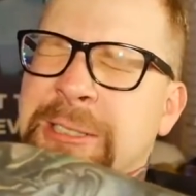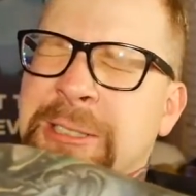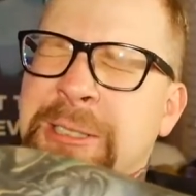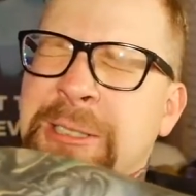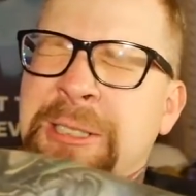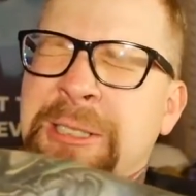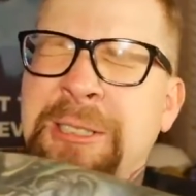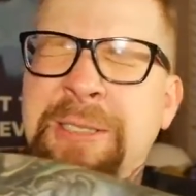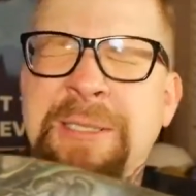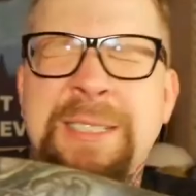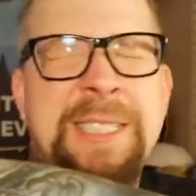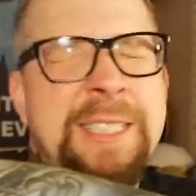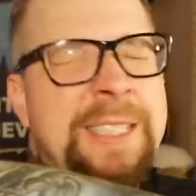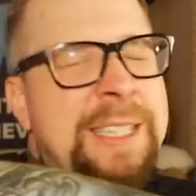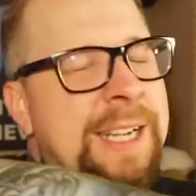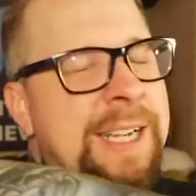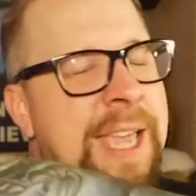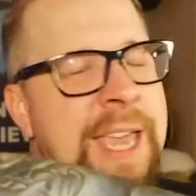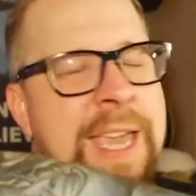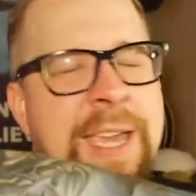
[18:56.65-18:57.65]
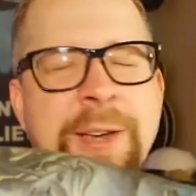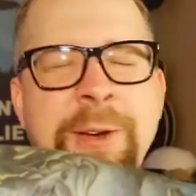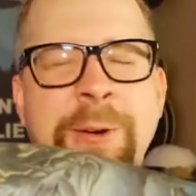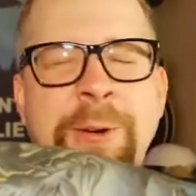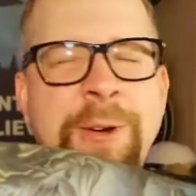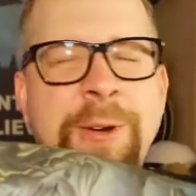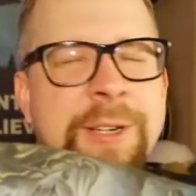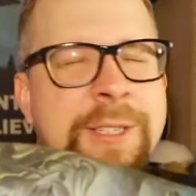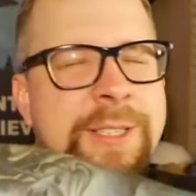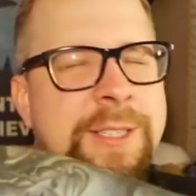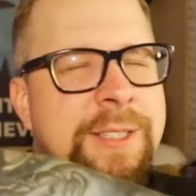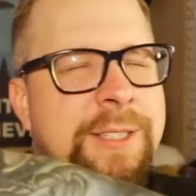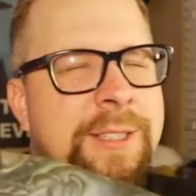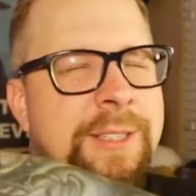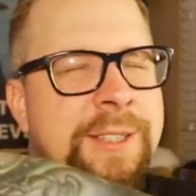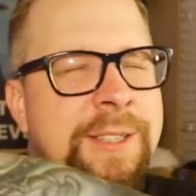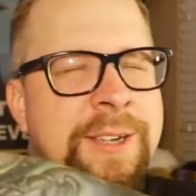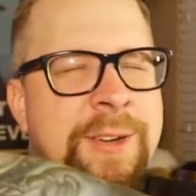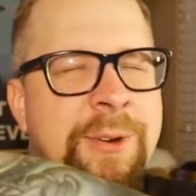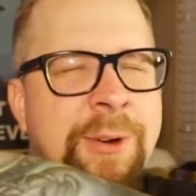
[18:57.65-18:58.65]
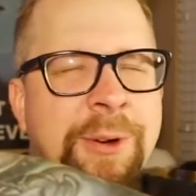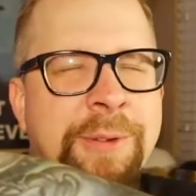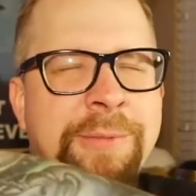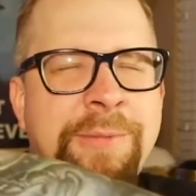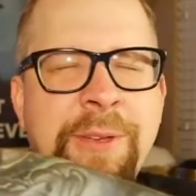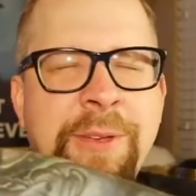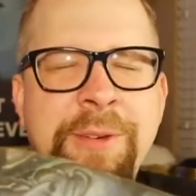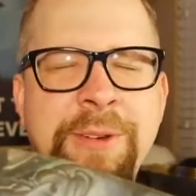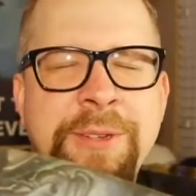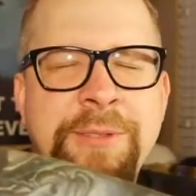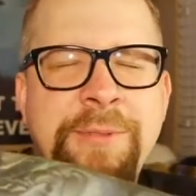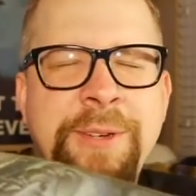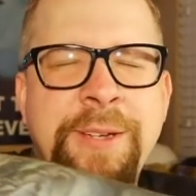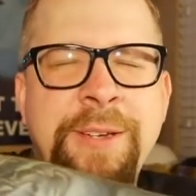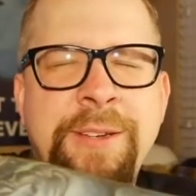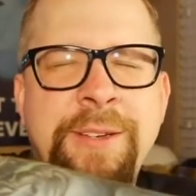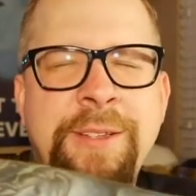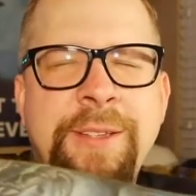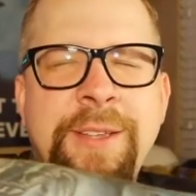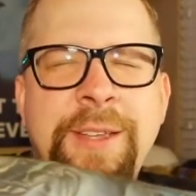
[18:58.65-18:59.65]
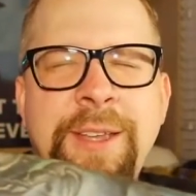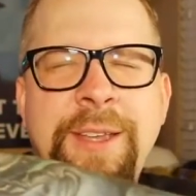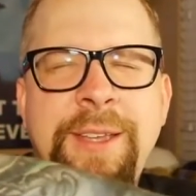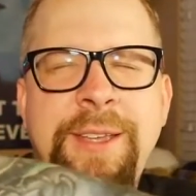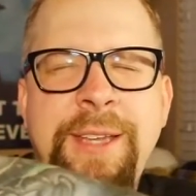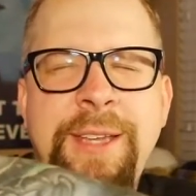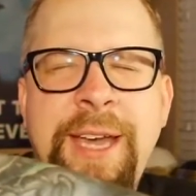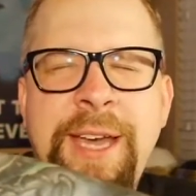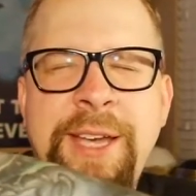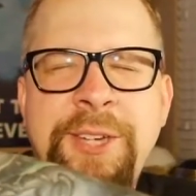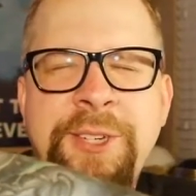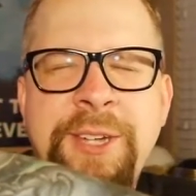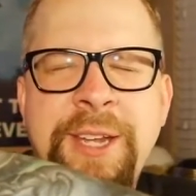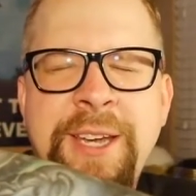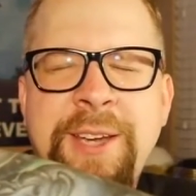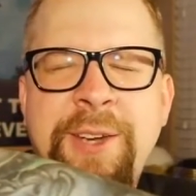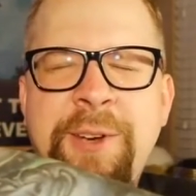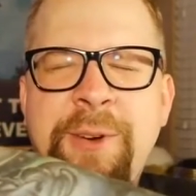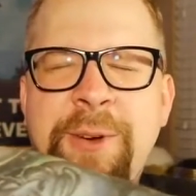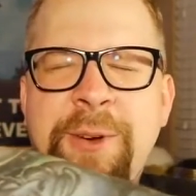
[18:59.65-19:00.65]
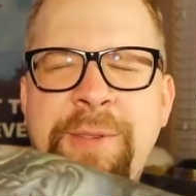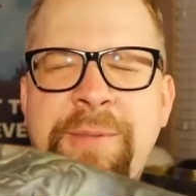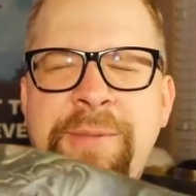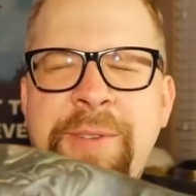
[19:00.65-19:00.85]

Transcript: Oh God, I hate corks. The cork fear is real. Hashtag cork